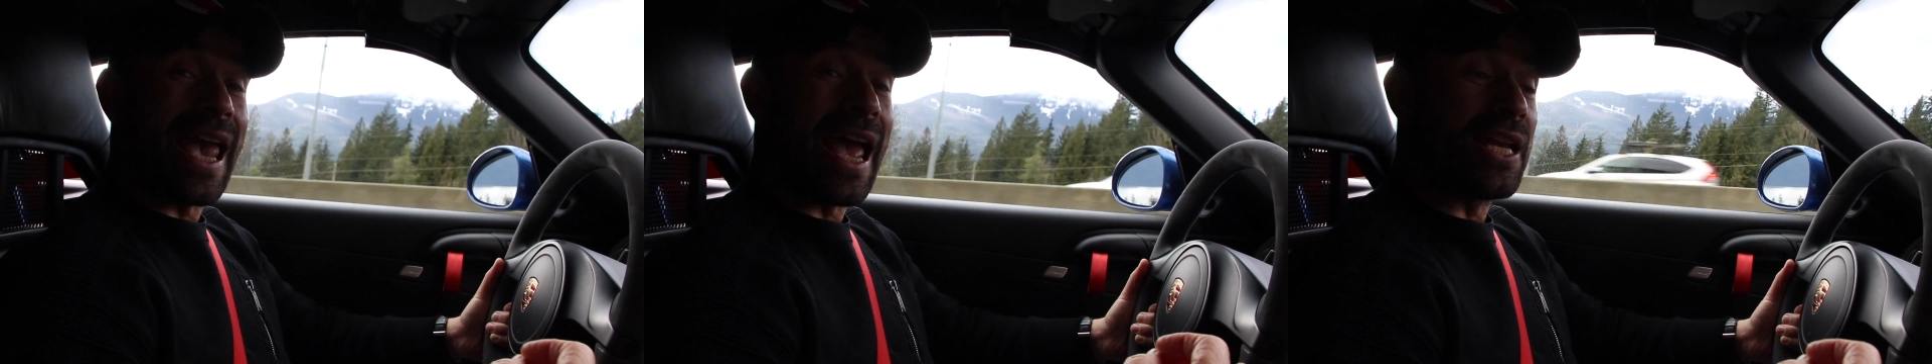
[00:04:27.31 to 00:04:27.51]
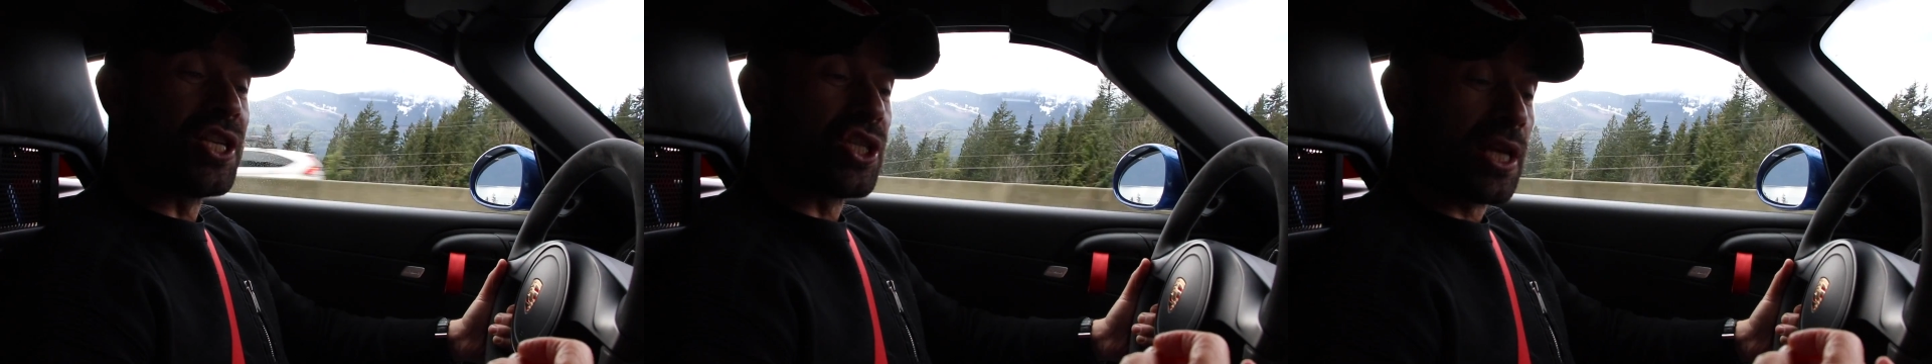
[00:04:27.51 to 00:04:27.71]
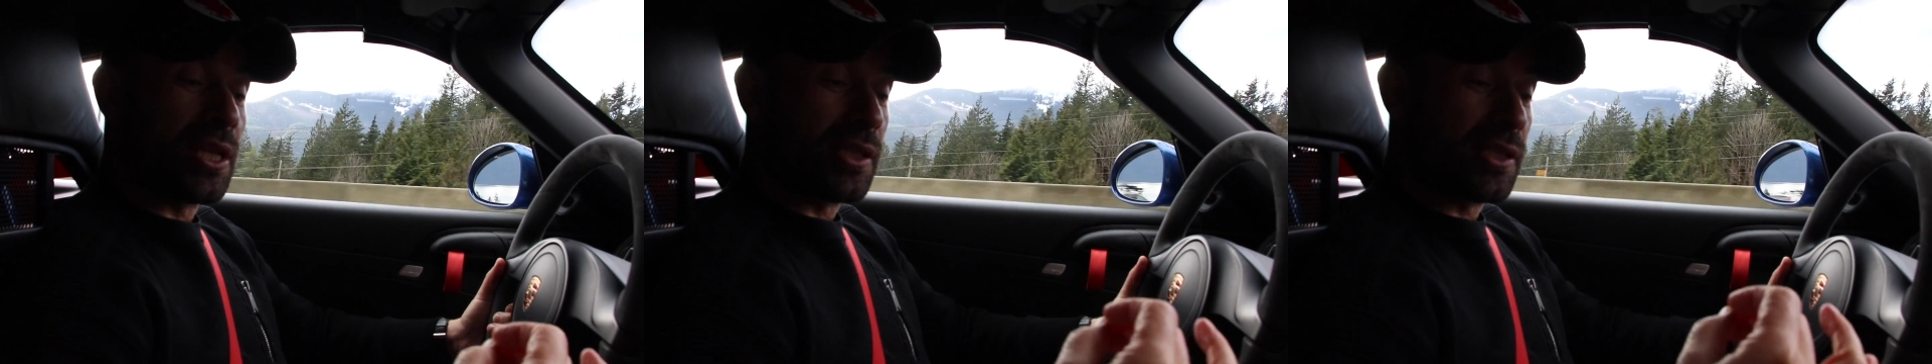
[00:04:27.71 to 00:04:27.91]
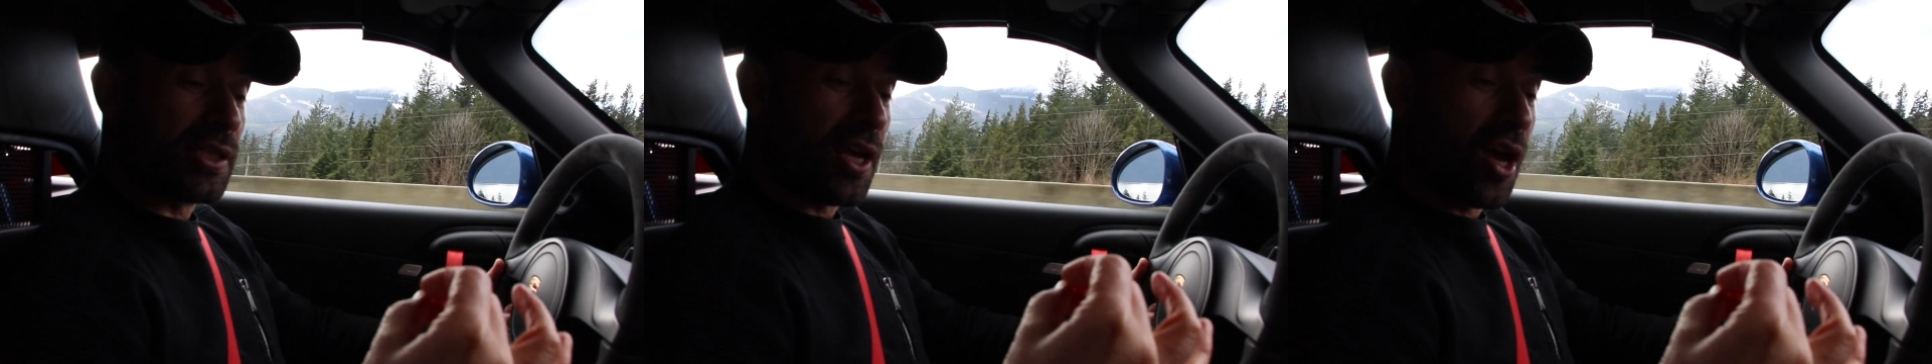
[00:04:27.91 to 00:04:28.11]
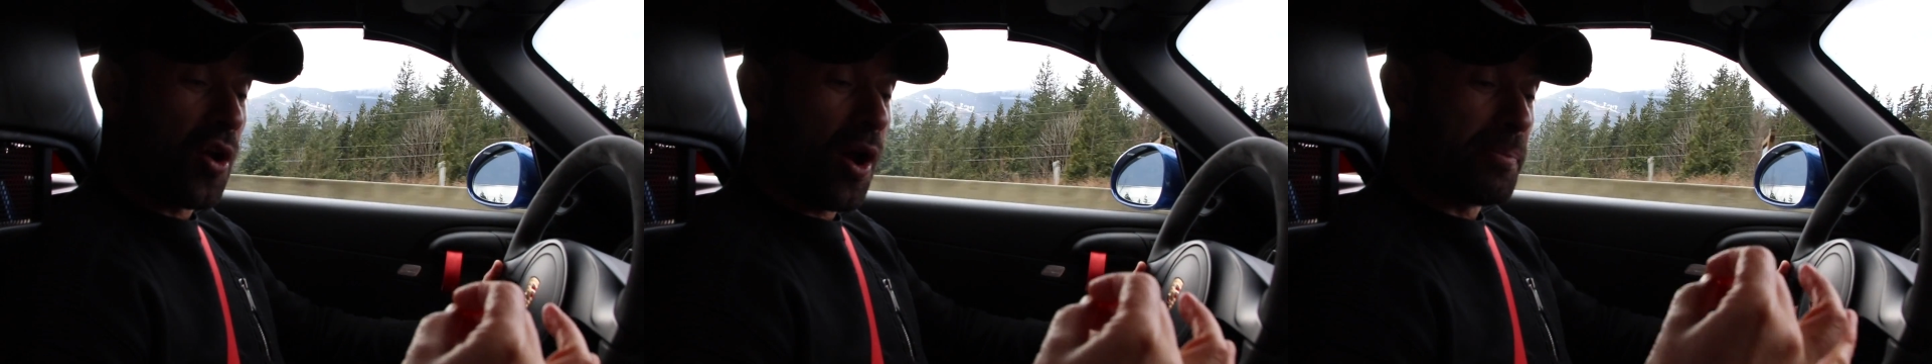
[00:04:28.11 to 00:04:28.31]
engine.
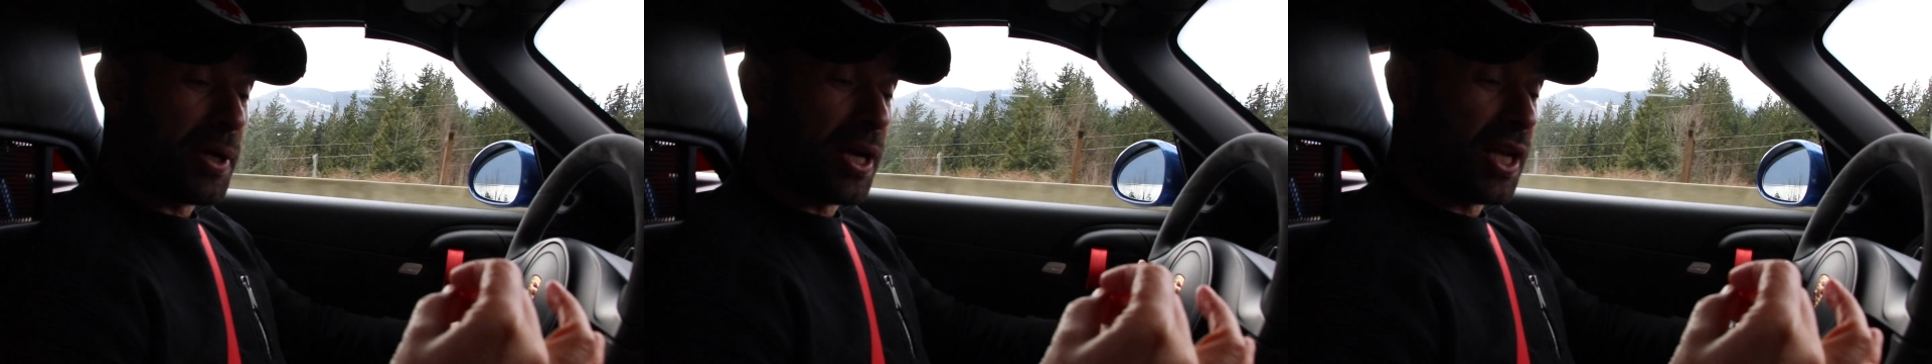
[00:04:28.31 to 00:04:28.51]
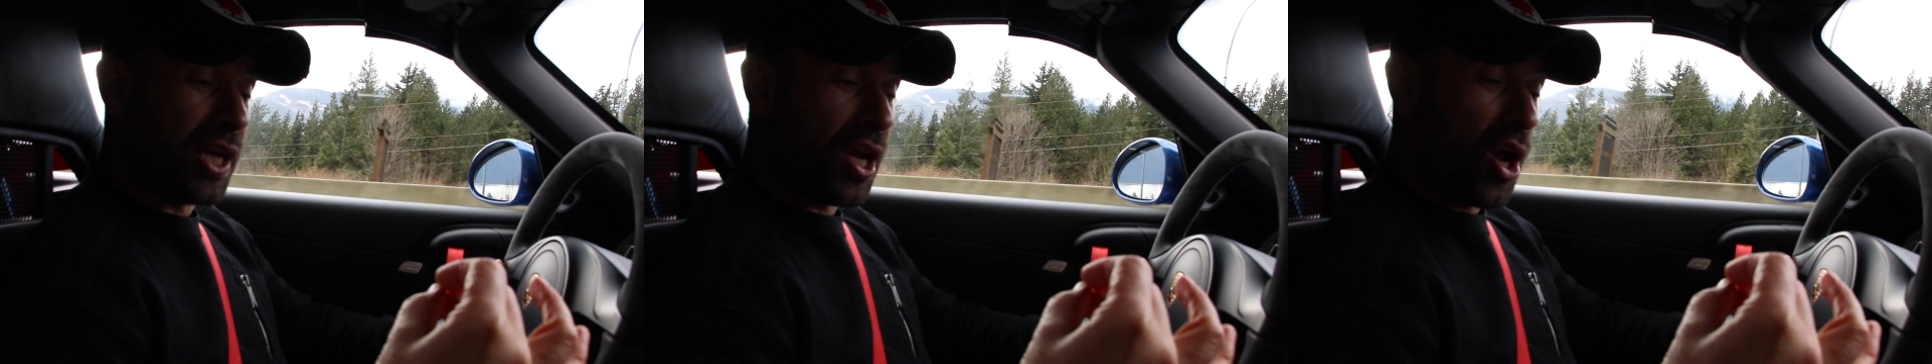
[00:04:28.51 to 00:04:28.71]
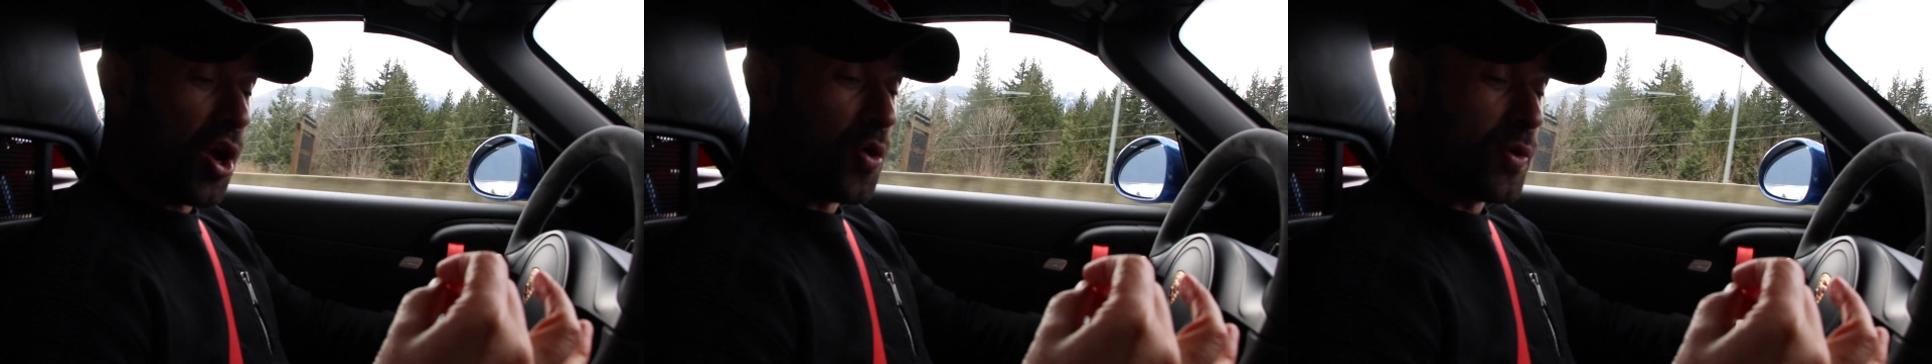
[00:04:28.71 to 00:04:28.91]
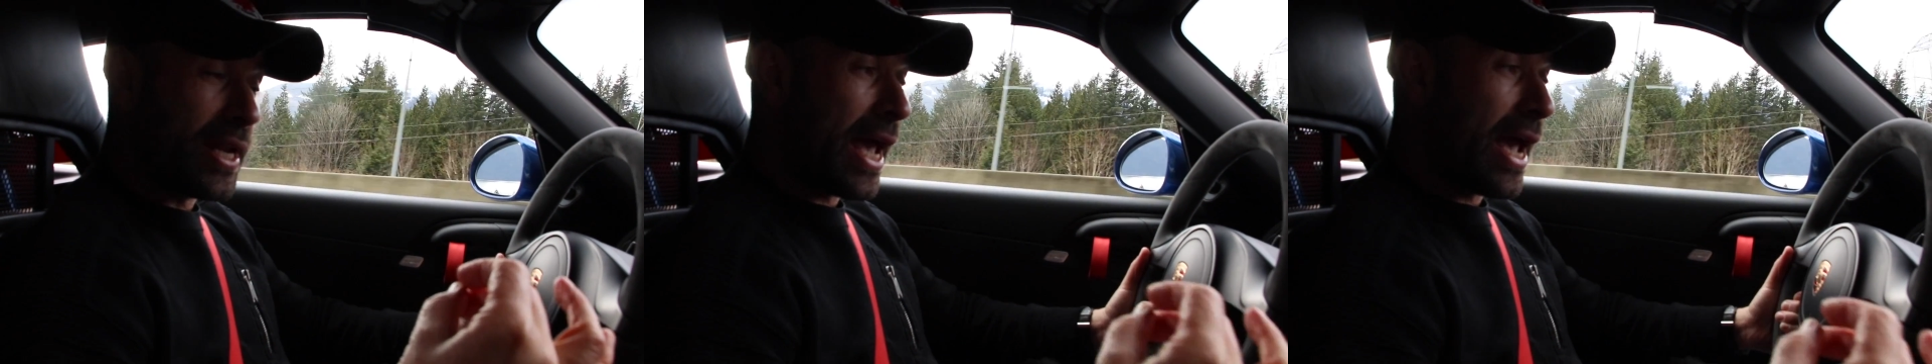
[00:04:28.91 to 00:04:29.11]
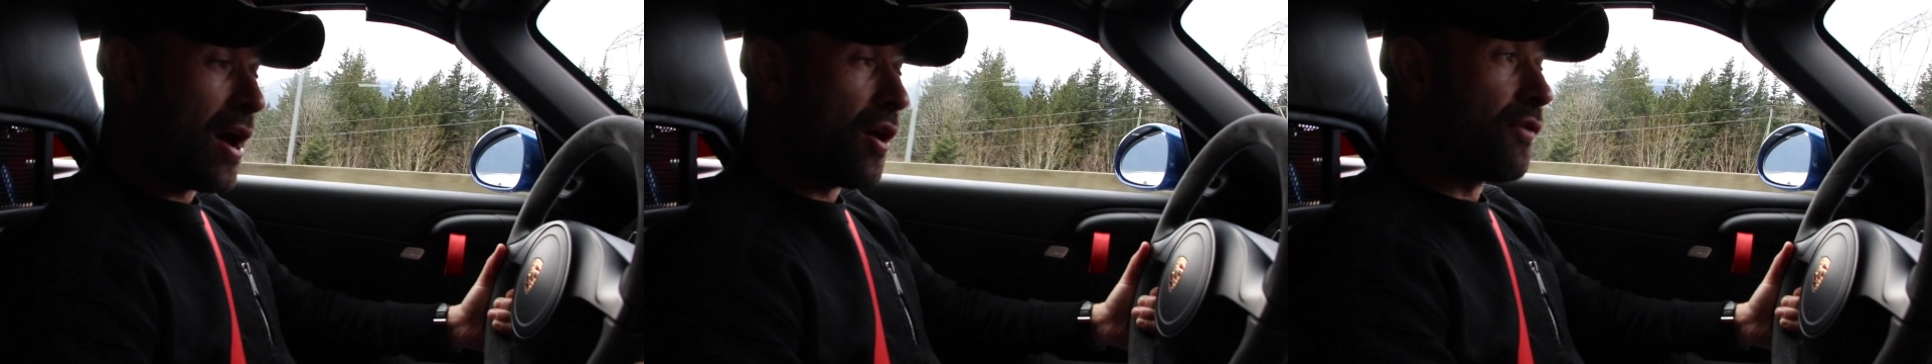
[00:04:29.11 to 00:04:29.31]
So I'm going to go
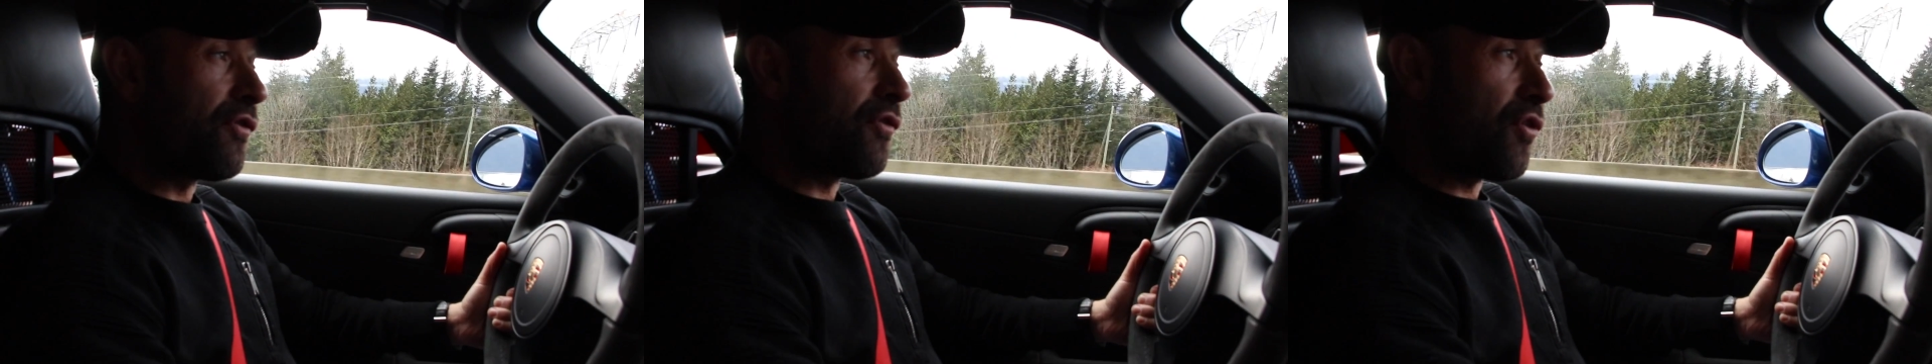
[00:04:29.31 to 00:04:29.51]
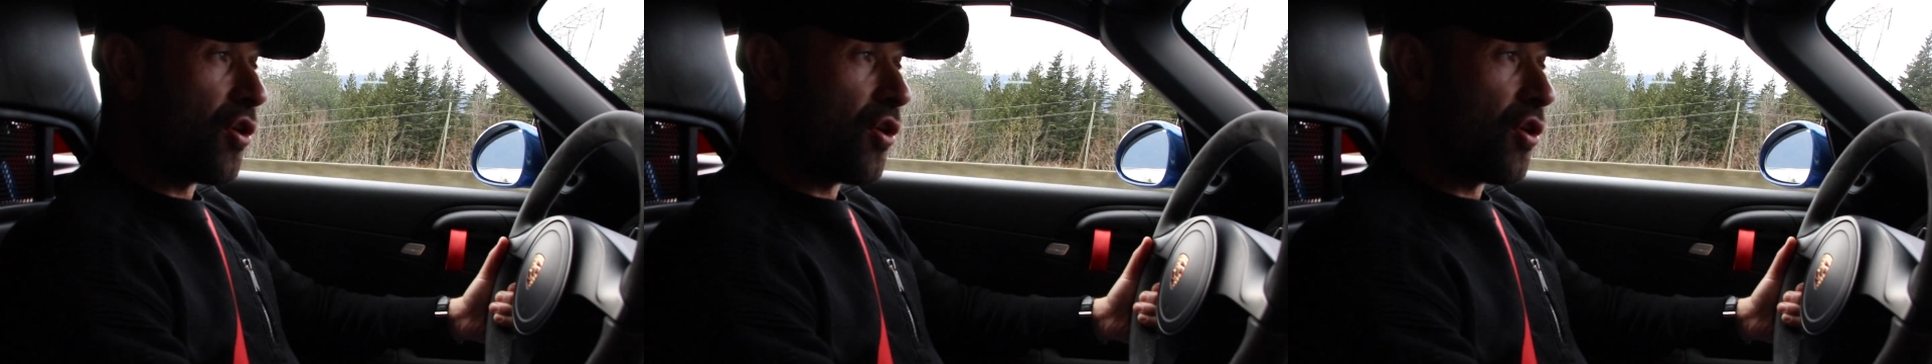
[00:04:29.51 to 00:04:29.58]
now